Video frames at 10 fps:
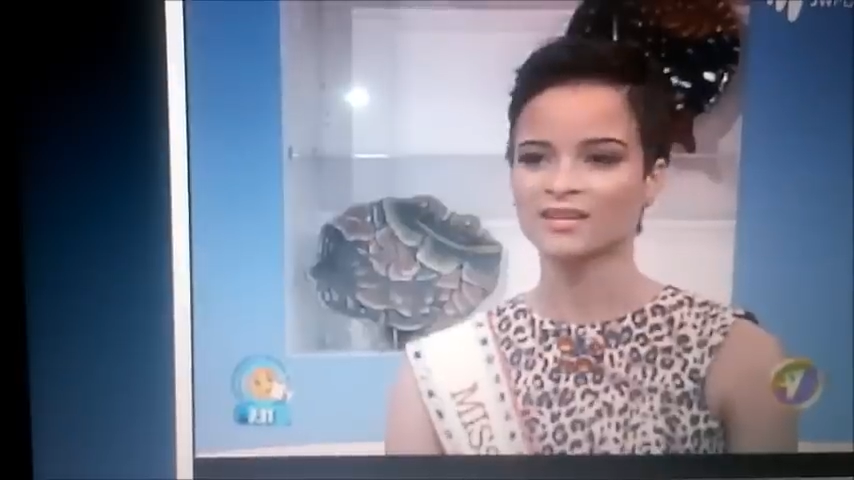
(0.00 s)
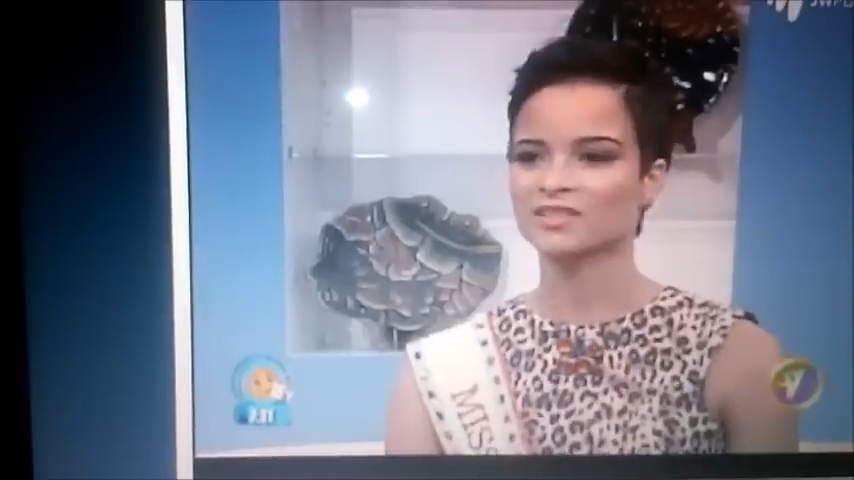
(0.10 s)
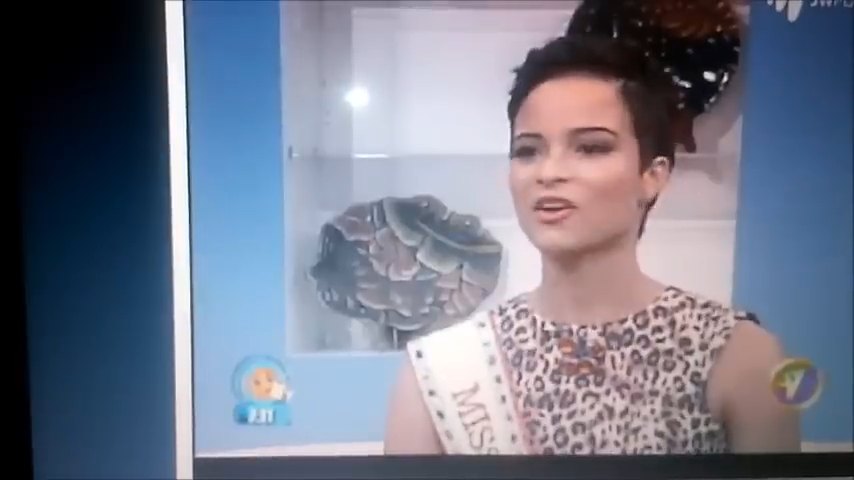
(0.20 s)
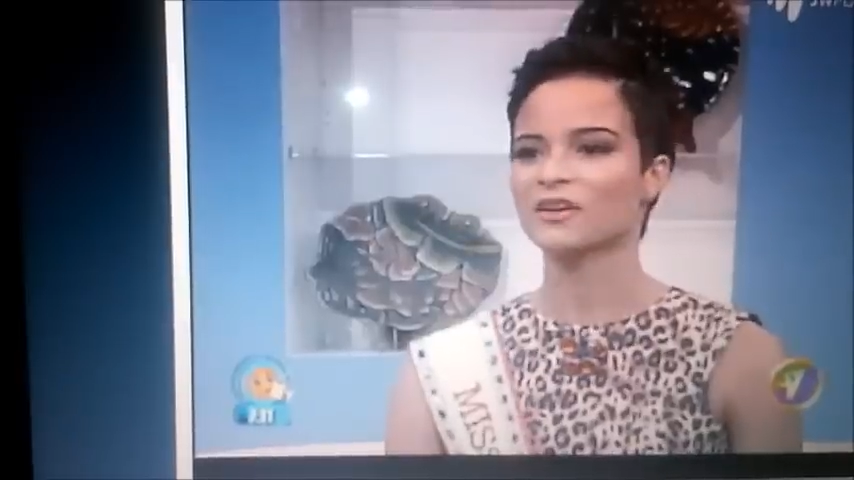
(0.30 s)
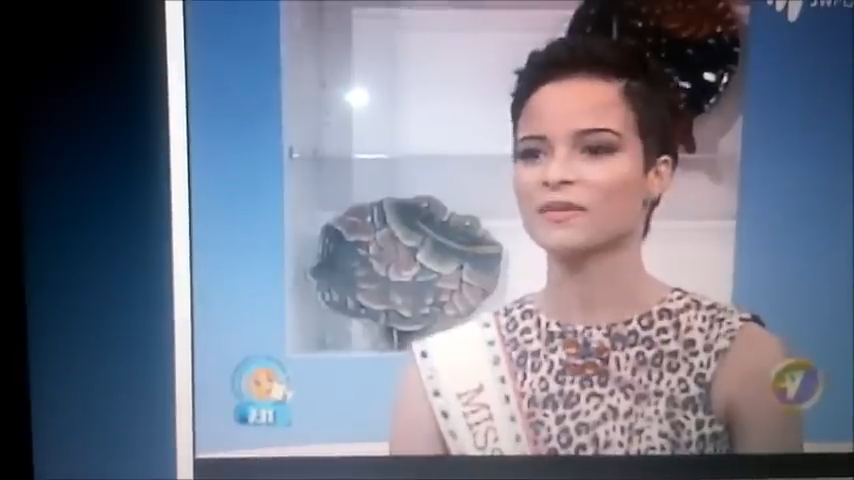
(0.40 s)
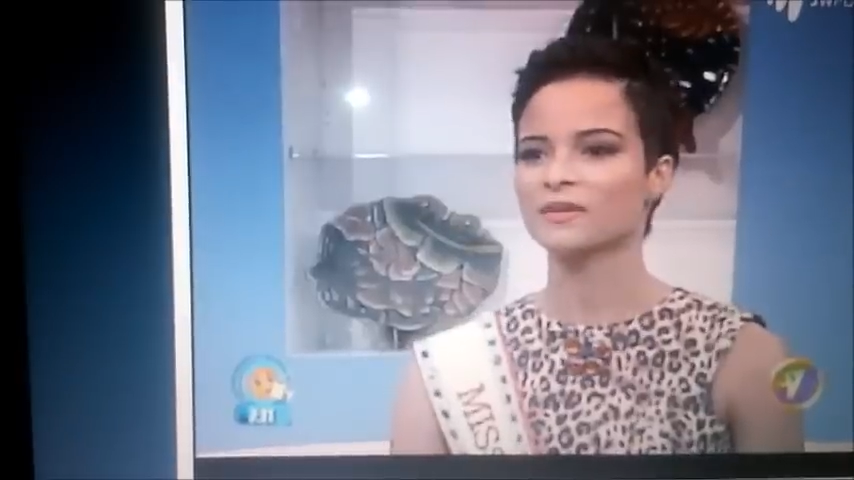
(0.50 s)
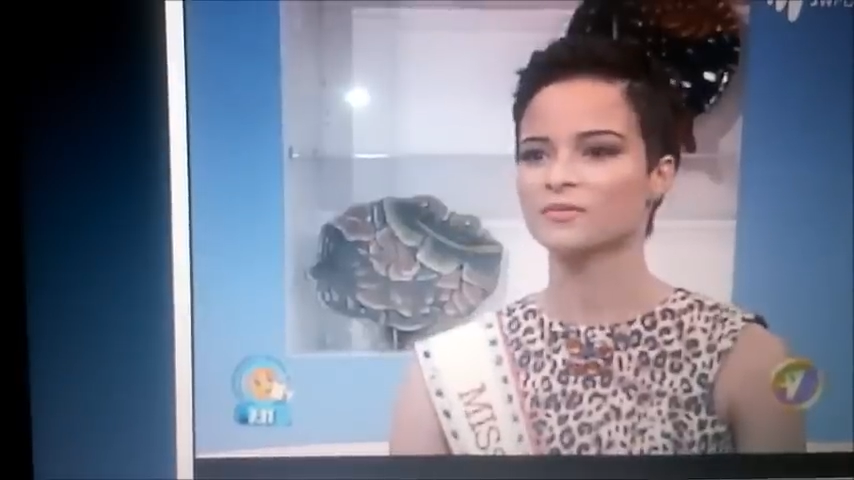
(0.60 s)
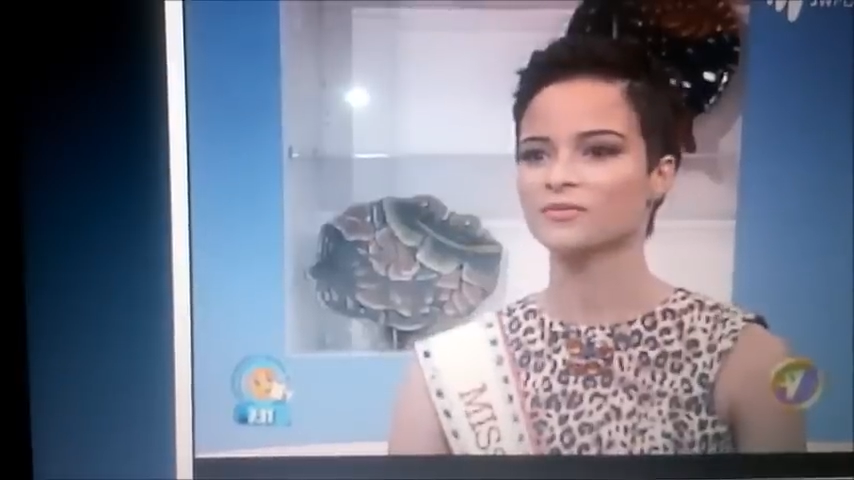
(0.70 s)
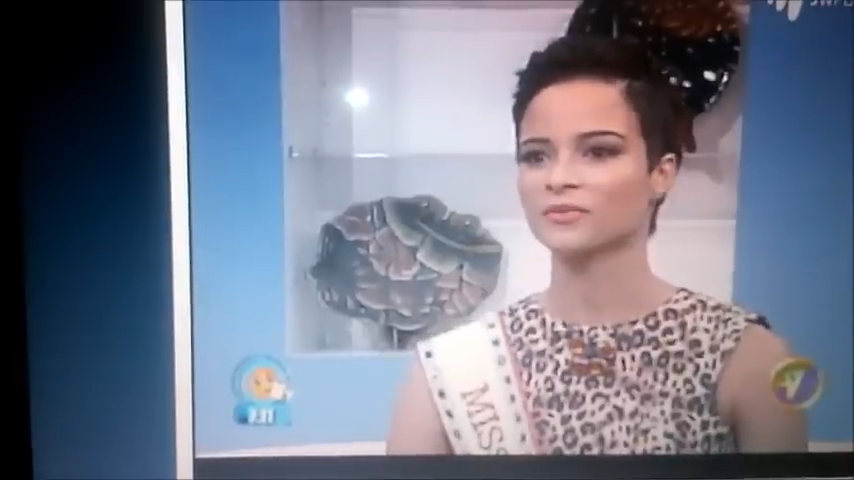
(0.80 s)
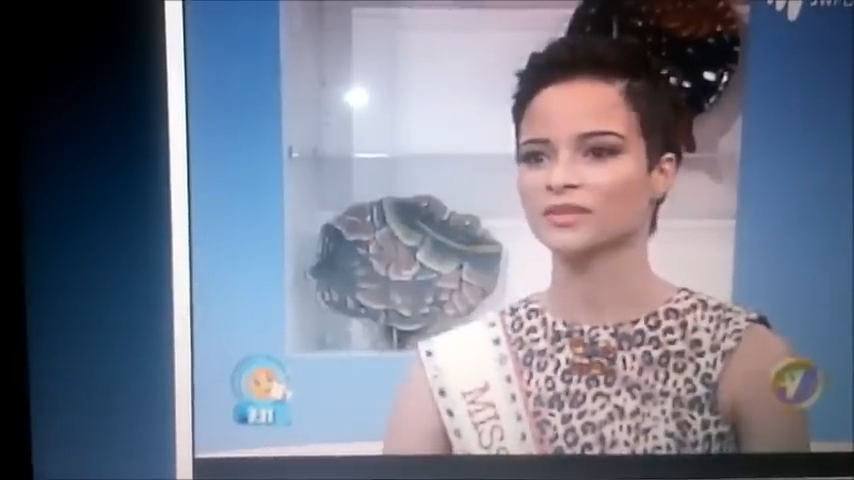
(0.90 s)
it already made
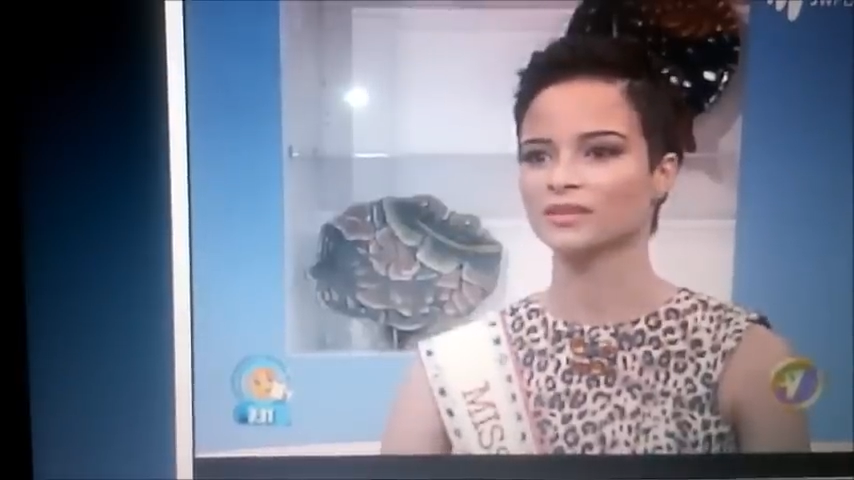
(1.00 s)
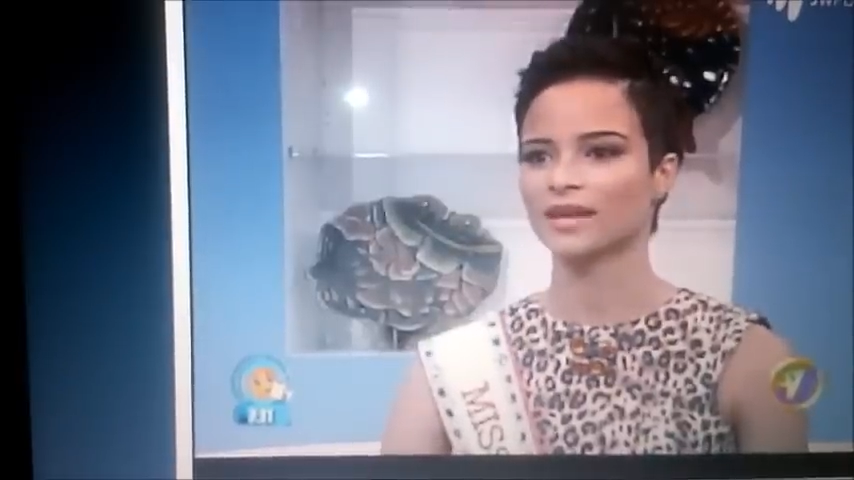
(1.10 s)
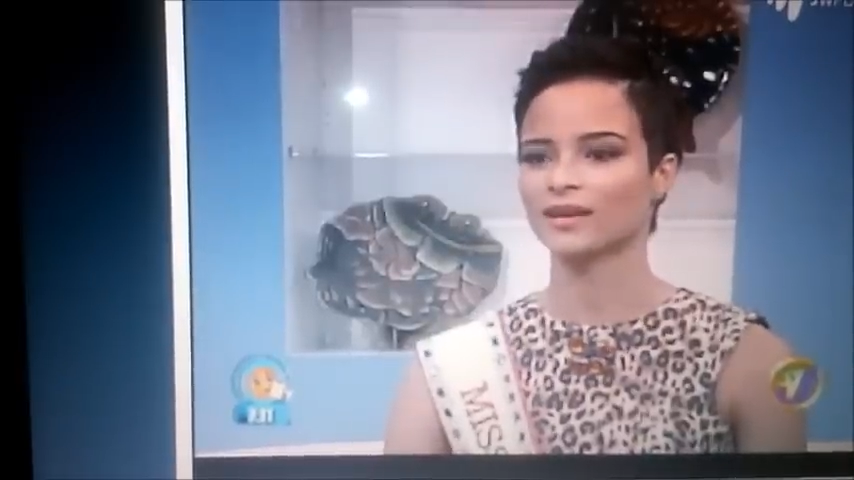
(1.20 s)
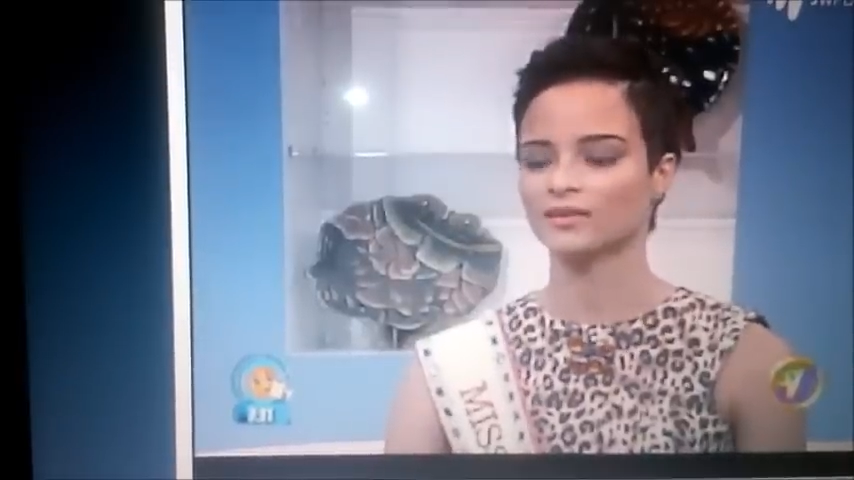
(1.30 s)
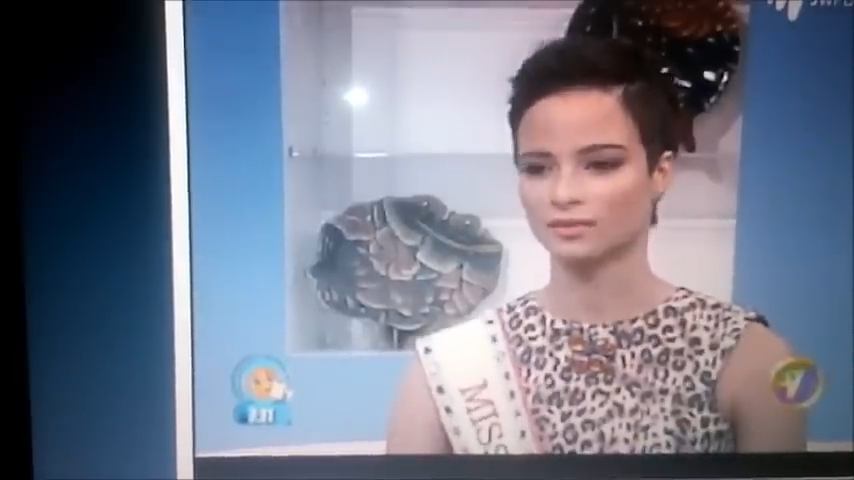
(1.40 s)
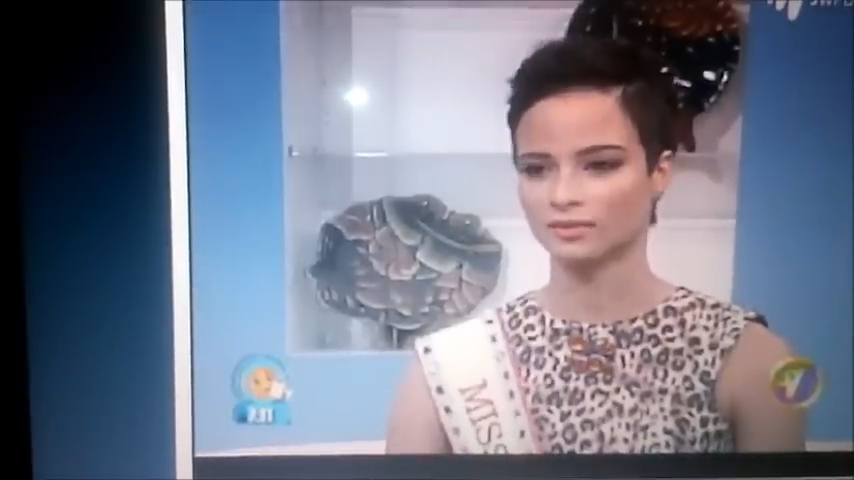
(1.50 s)
me feel like,